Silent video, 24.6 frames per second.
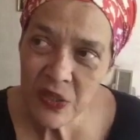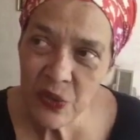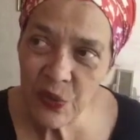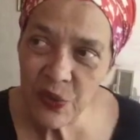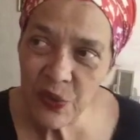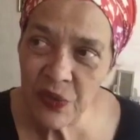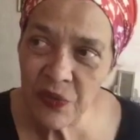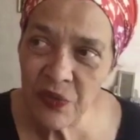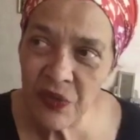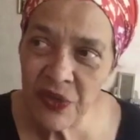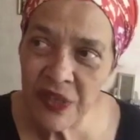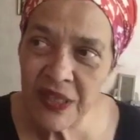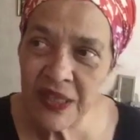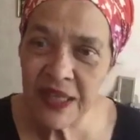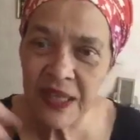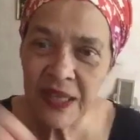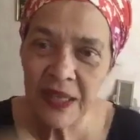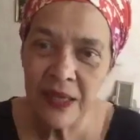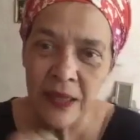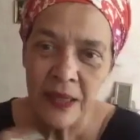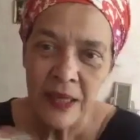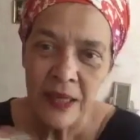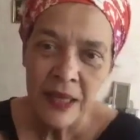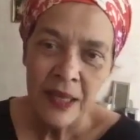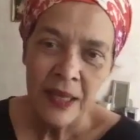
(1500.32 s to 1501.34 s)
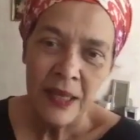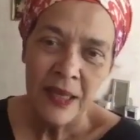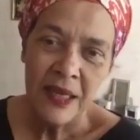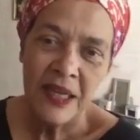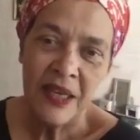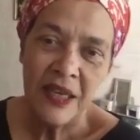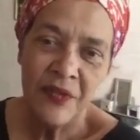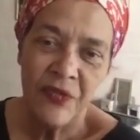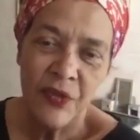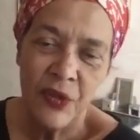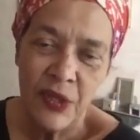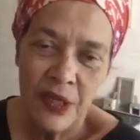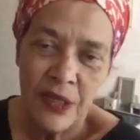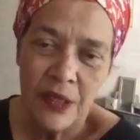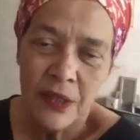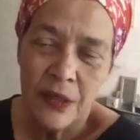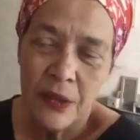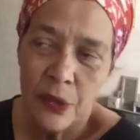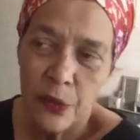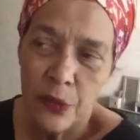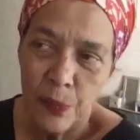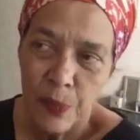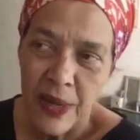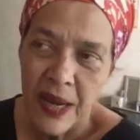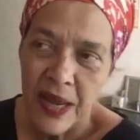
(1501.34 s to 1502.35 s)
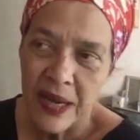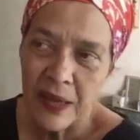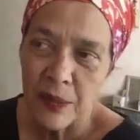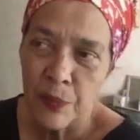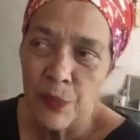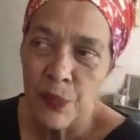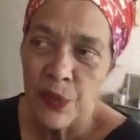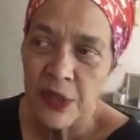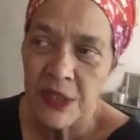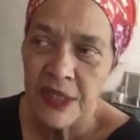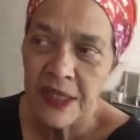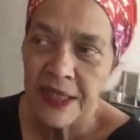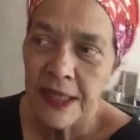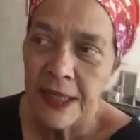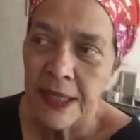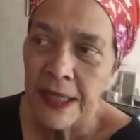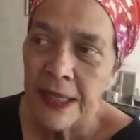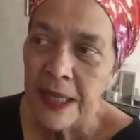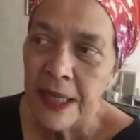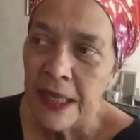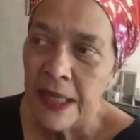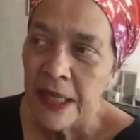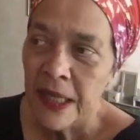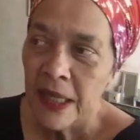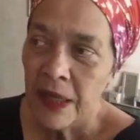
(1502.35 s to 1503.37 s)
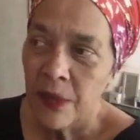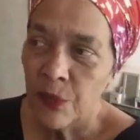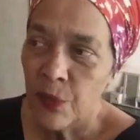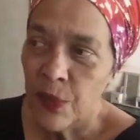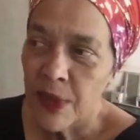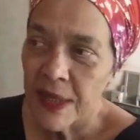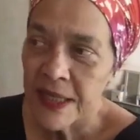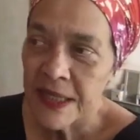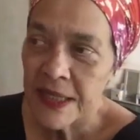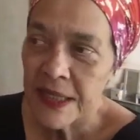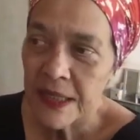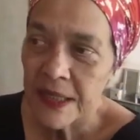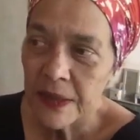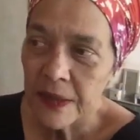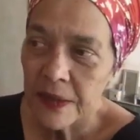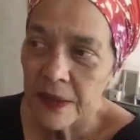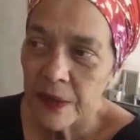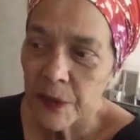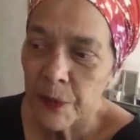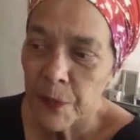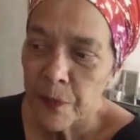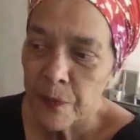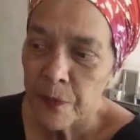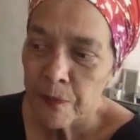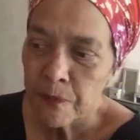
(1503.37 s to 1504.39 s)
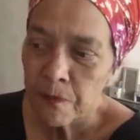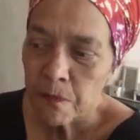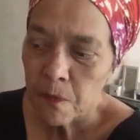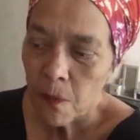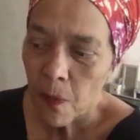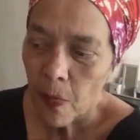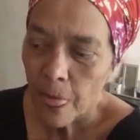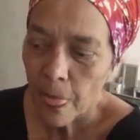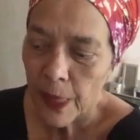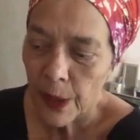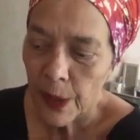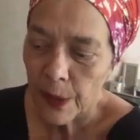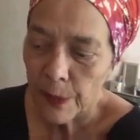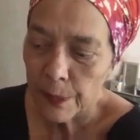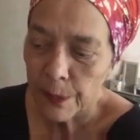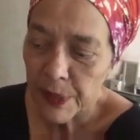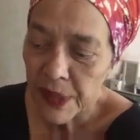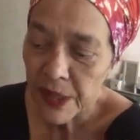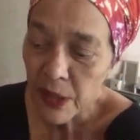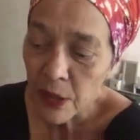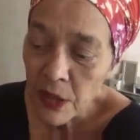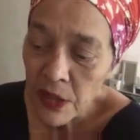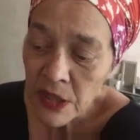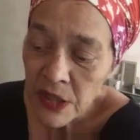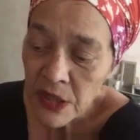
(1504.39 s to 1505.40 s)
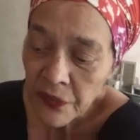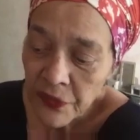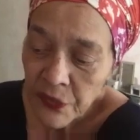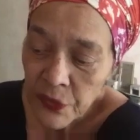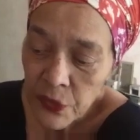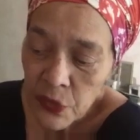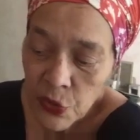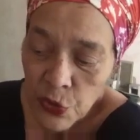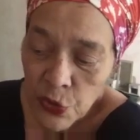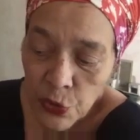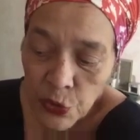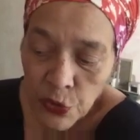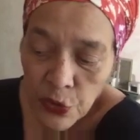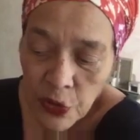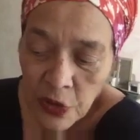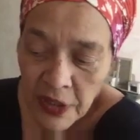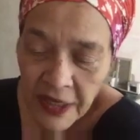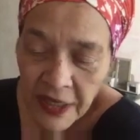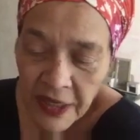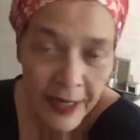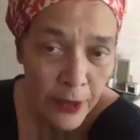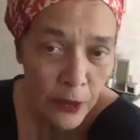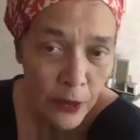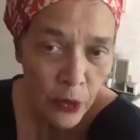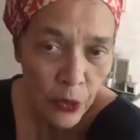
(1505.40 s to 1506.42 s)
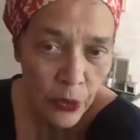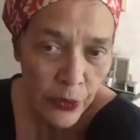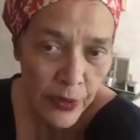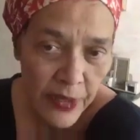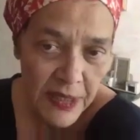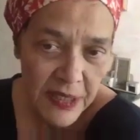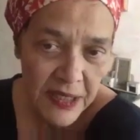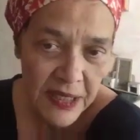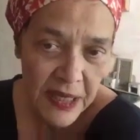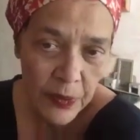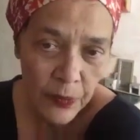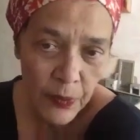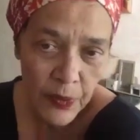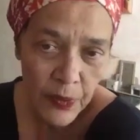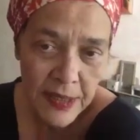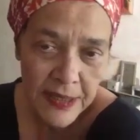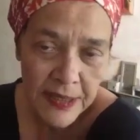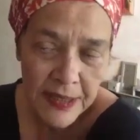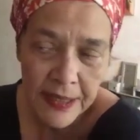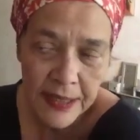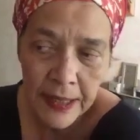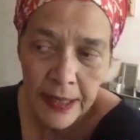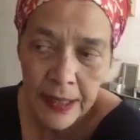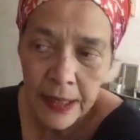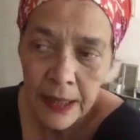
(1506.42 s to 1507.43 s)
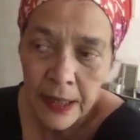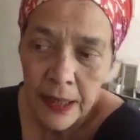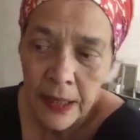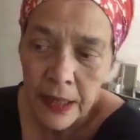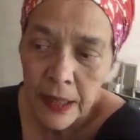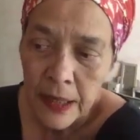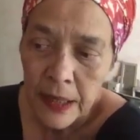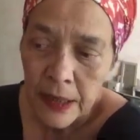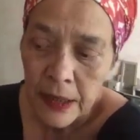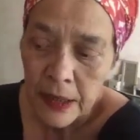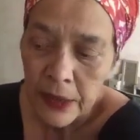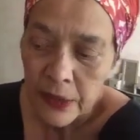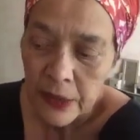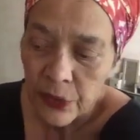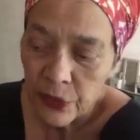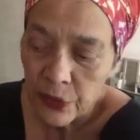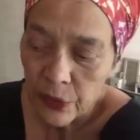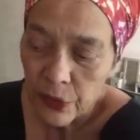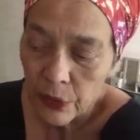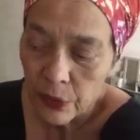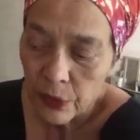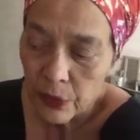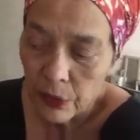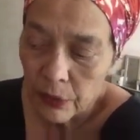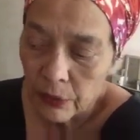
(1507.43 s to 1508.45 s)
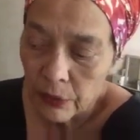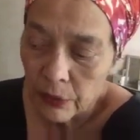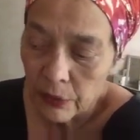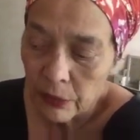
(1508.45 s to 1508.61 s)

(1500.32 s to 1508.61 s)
even there, even in the Black model, was because of a certain ignorance, I will say, and